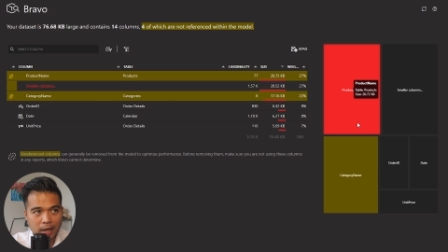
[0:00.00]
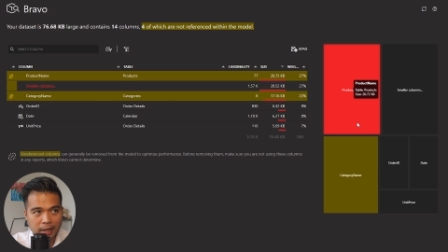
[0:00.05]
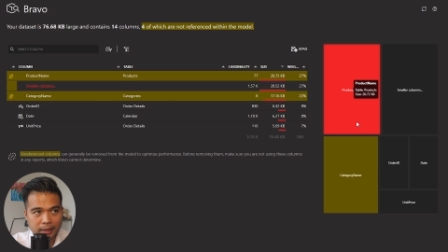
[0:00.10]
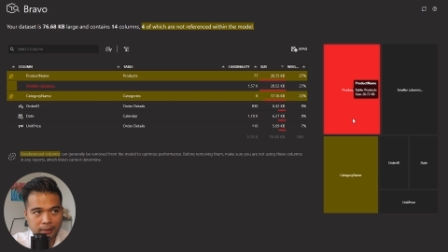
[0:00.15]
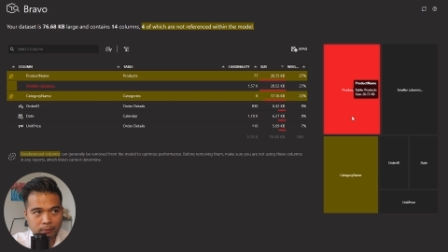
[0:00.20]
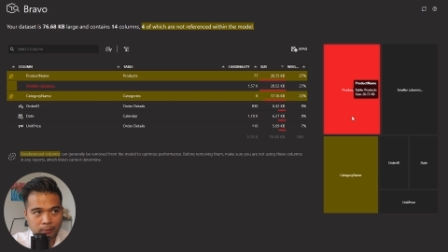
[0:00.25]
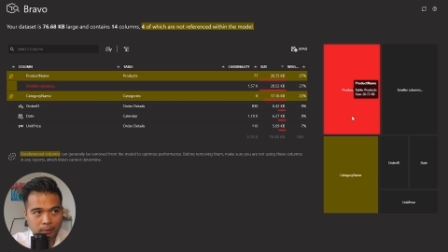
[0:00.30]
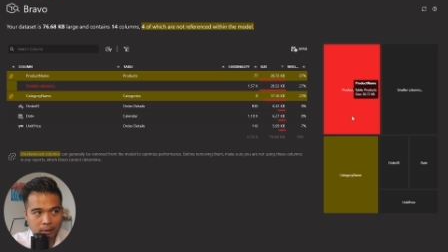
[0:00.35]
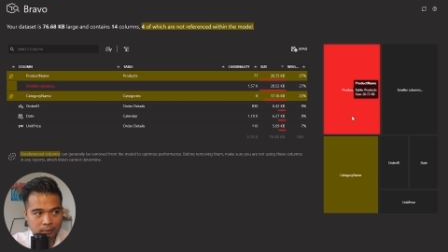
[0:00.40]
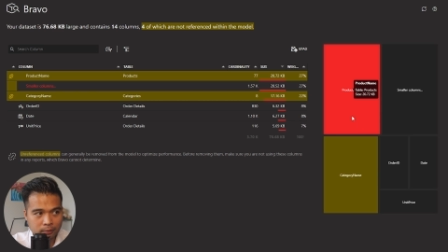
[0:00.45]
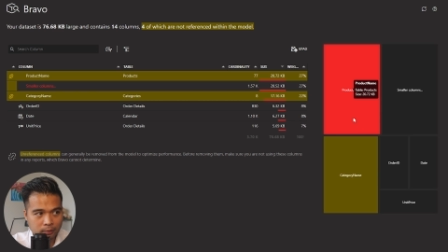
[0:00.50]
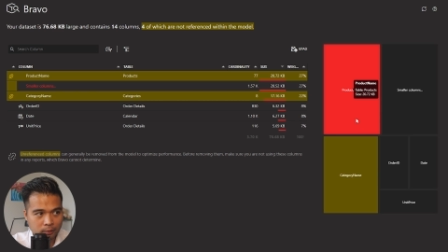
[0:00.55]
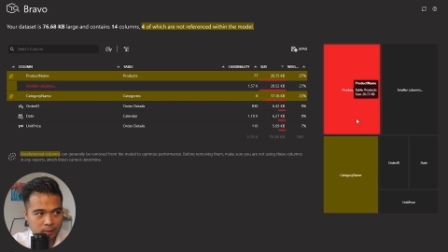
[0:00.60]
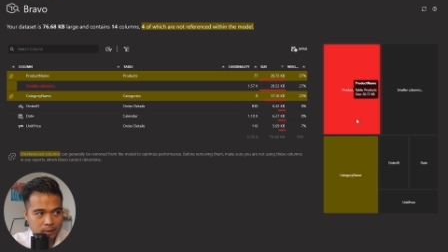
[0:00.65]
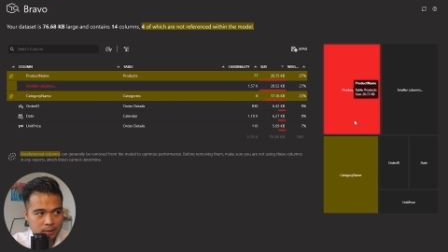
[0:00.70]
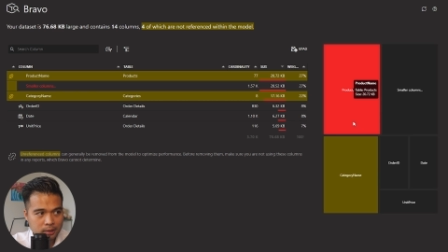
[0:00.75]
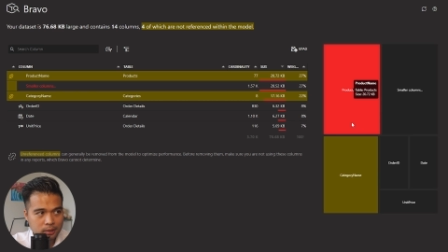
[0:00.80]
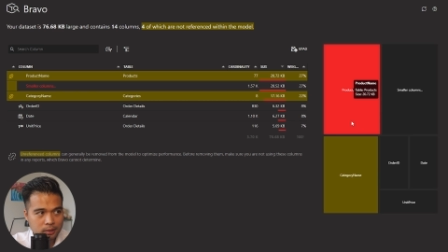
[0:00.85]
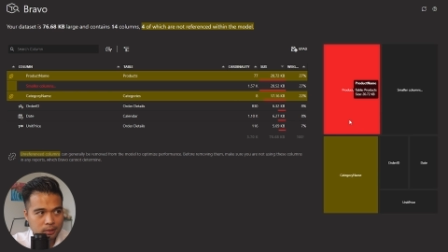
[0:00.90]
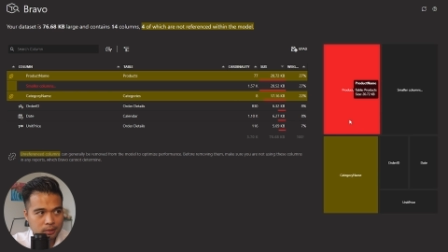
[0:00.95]

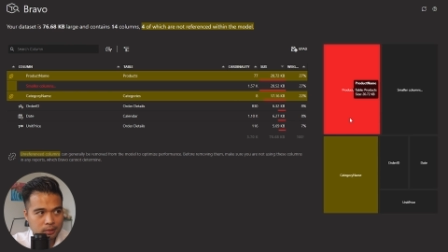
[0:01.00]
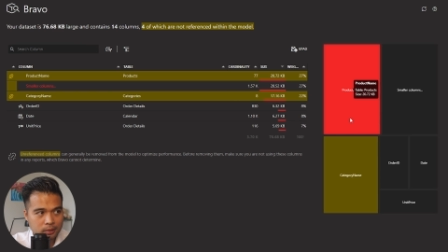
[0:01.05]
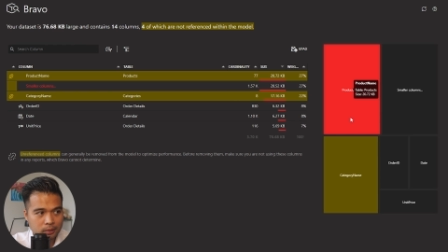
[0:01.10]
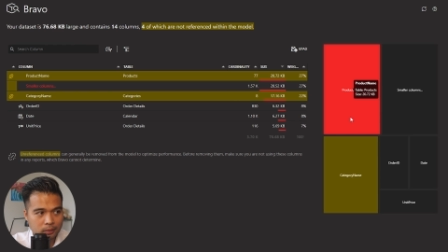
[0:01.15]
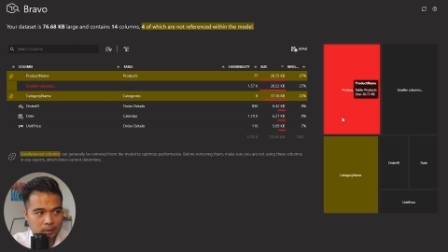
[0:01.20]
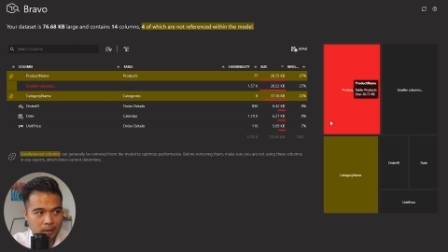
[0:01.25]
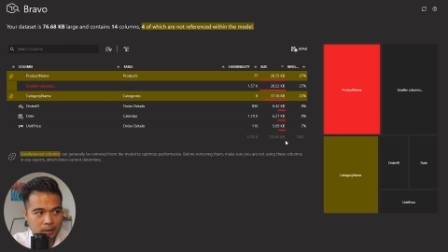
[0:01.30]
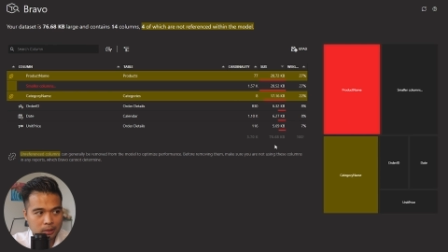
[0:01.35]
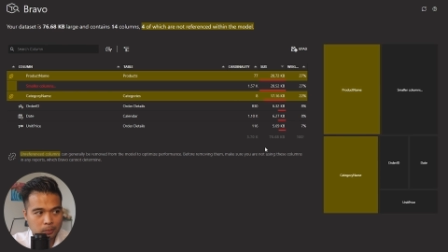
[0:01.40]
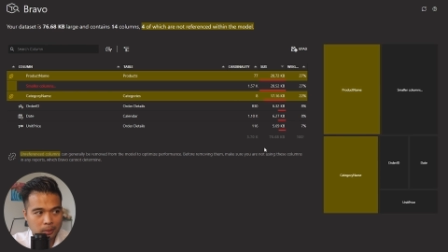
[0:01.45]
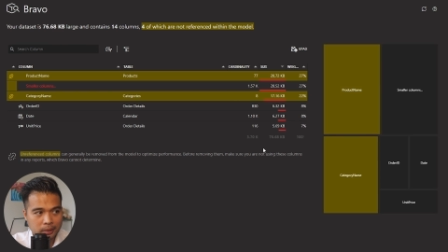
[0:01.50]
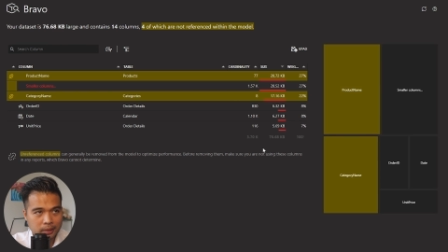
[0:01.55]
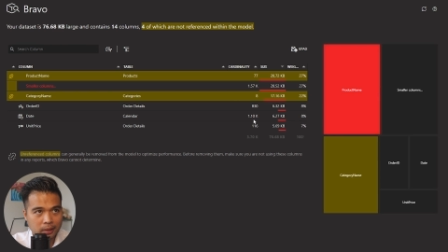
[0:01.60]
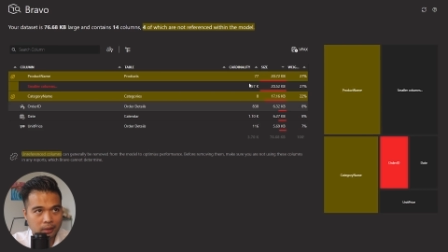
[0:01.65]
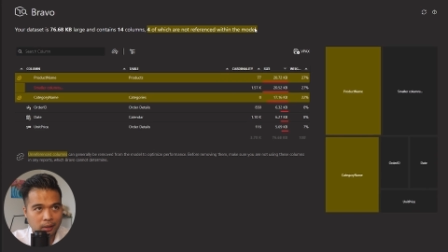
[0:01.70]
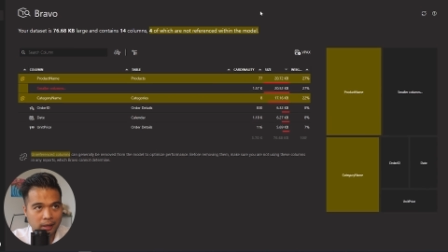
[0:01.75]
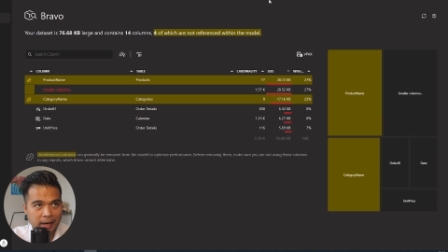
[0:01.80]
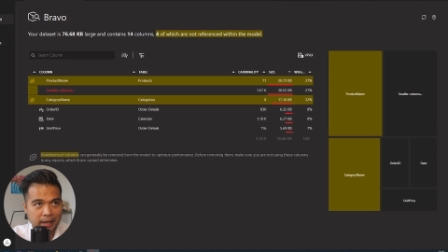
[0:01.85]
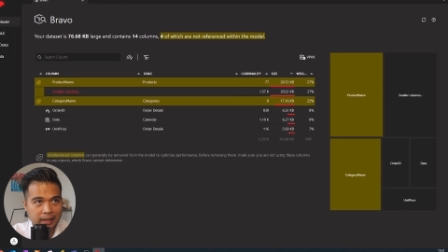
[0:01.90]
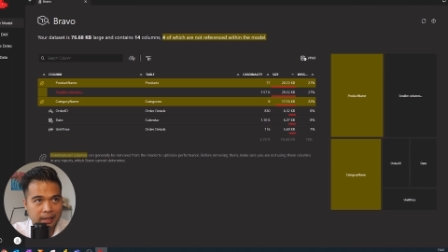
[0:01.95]
unreferenced, so that's why
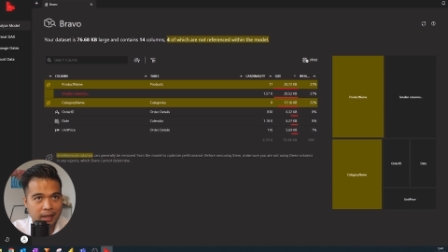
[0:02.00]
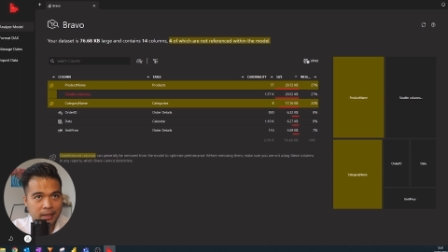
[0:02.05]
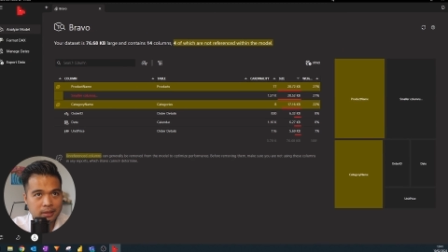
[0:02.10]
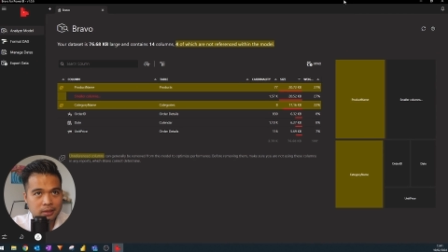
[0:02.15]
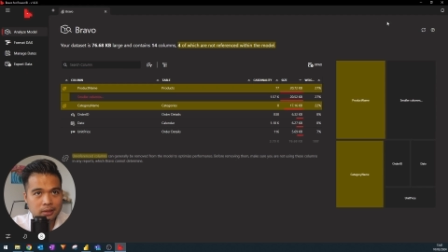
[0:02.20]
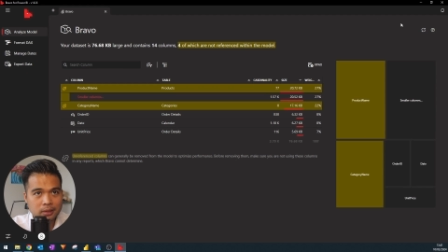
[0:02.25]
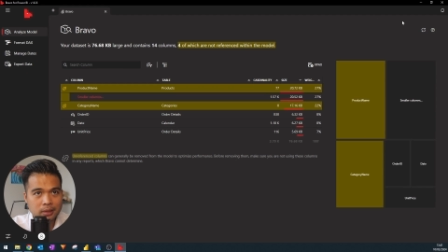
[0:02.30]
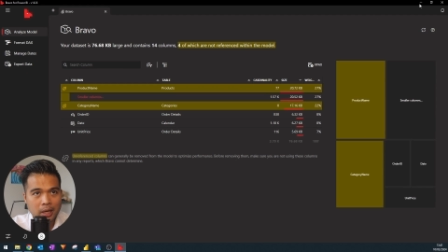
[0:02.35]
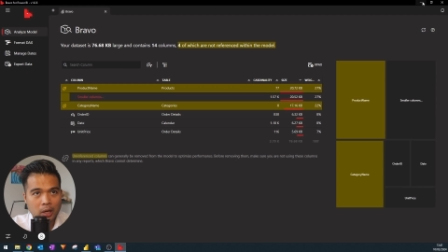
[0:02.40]
they're highlighted.